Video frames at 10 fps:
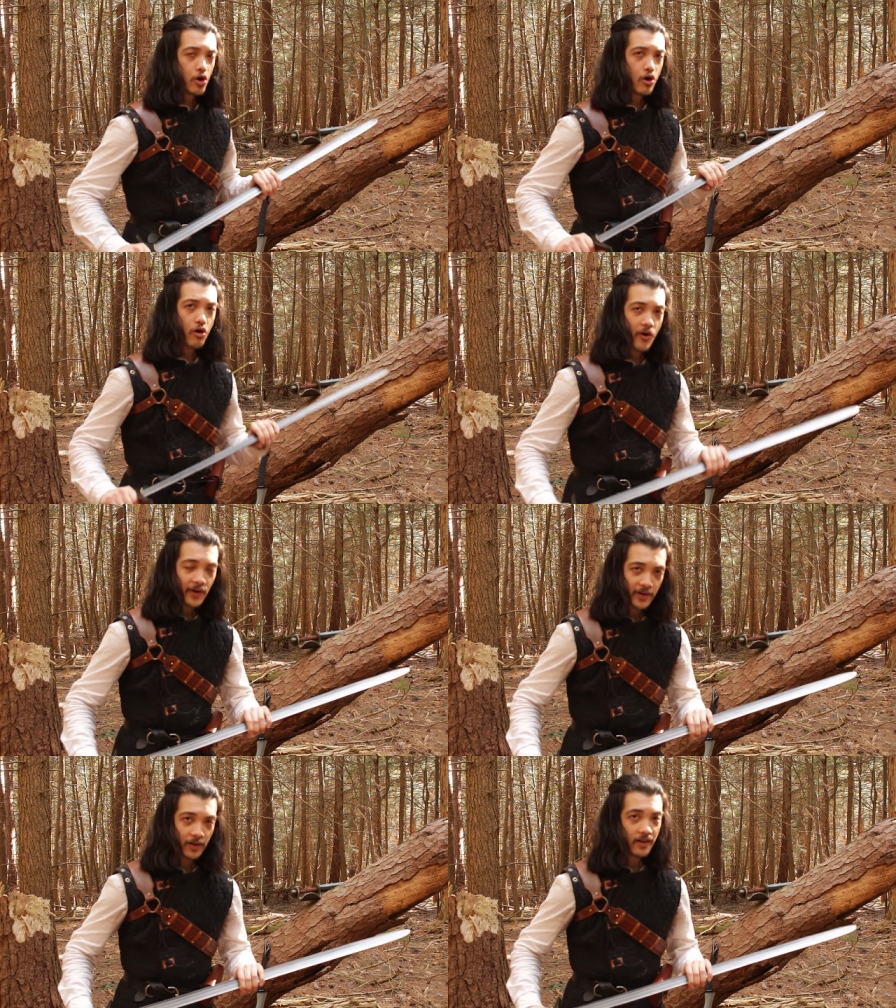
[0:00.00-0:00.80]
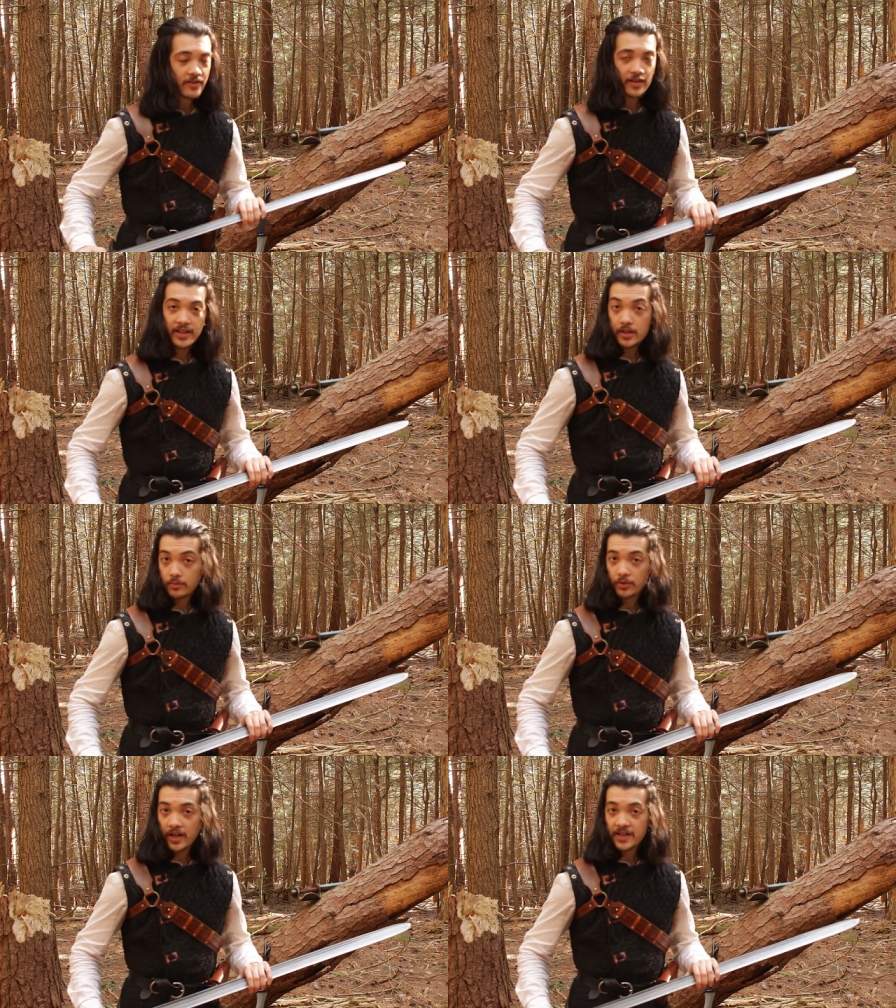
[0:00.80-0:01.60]
harder than the other
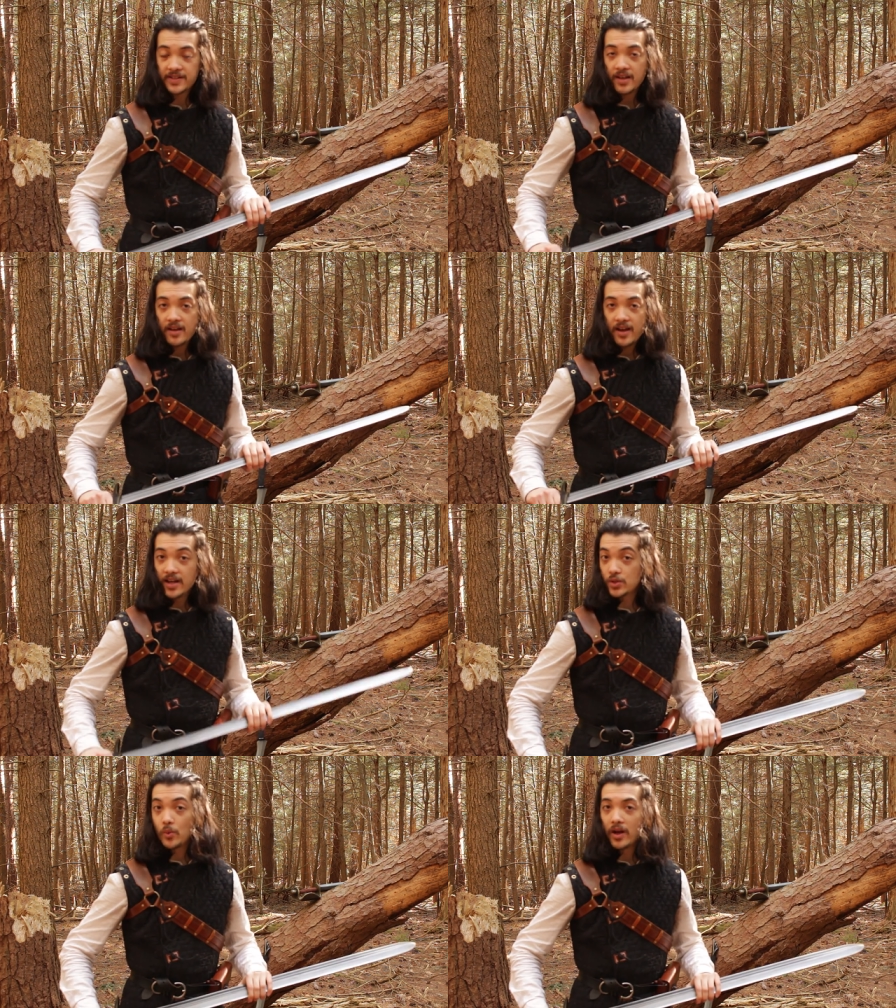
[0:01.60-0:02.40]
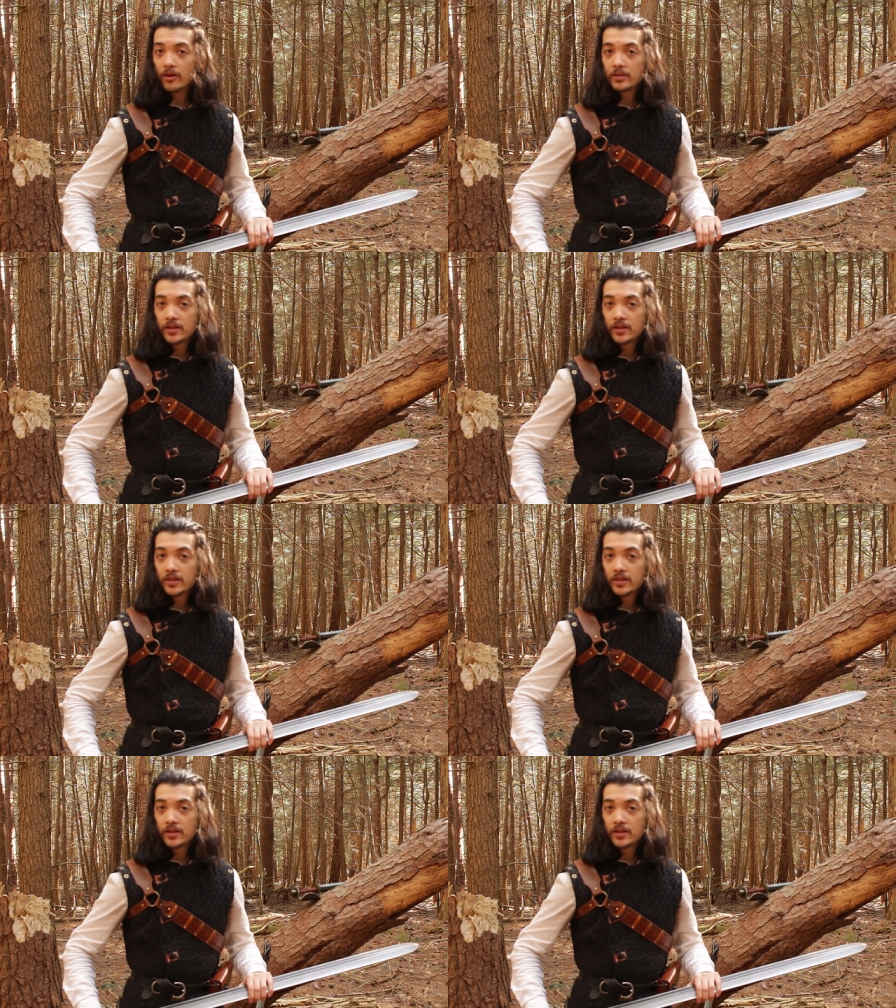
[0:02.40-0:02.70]
brands as well.